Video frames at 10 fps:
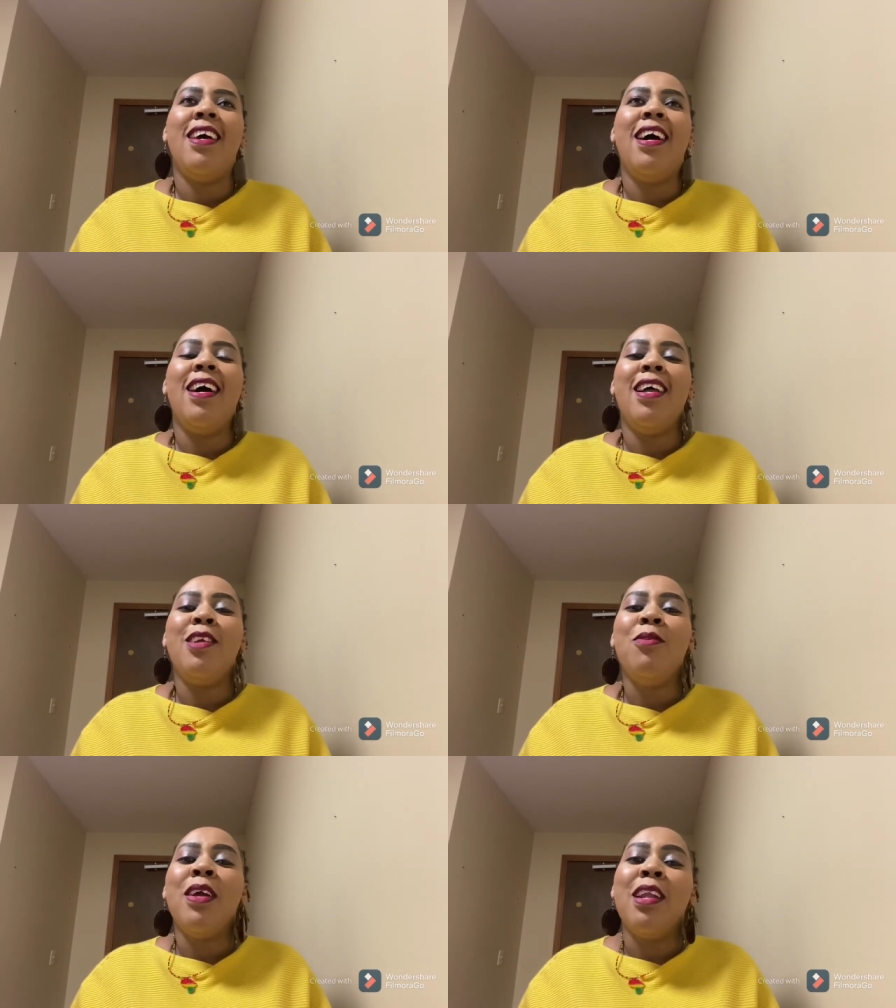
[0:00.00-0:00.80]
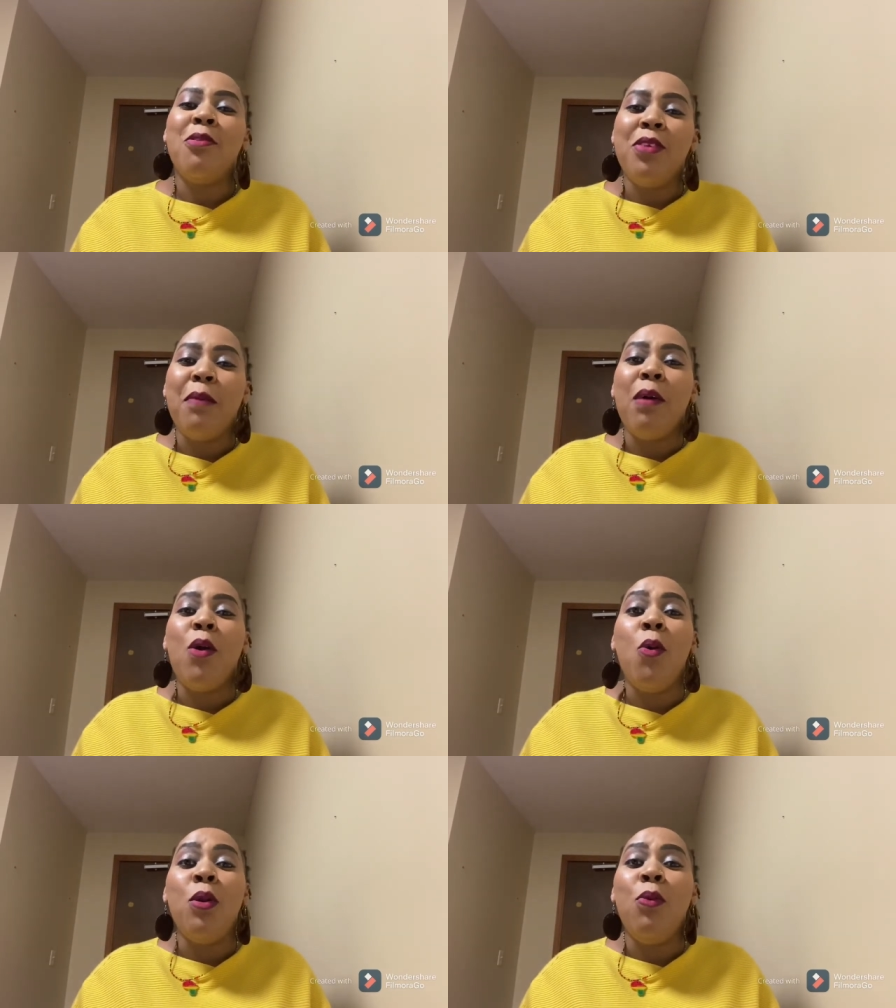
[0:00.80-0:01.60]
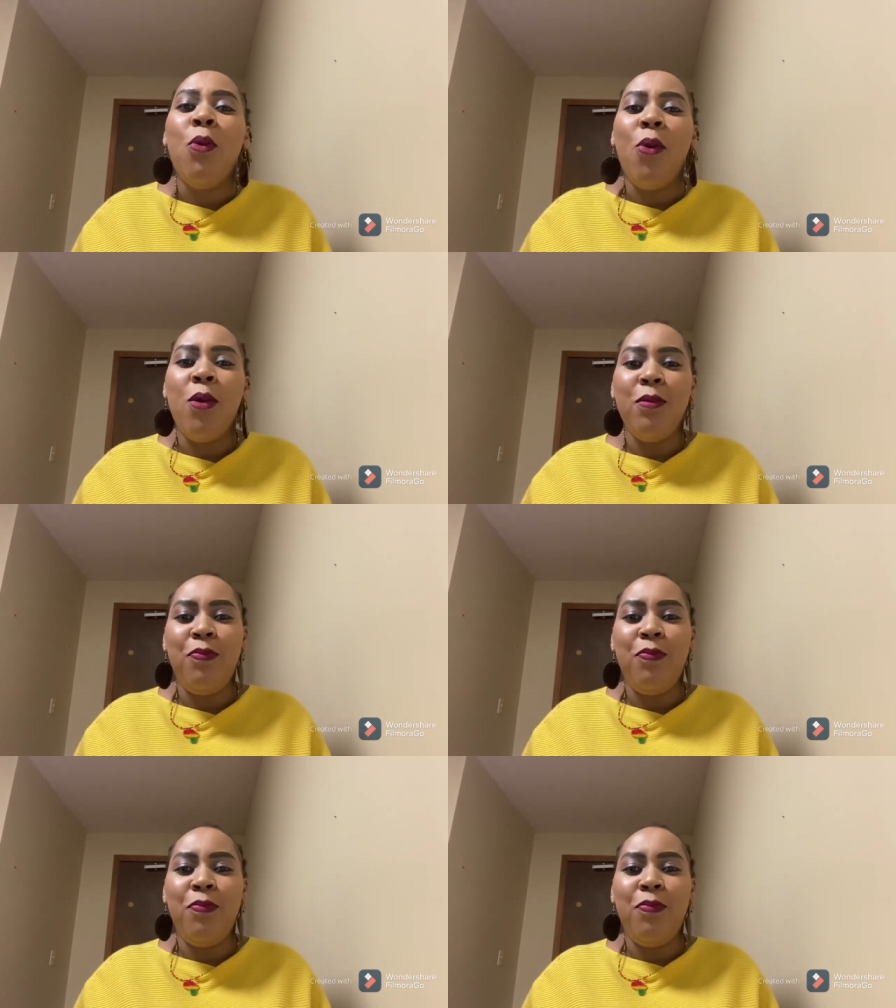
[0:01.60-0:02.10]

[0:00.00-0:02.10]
alikuwa anatuchapa Cold War.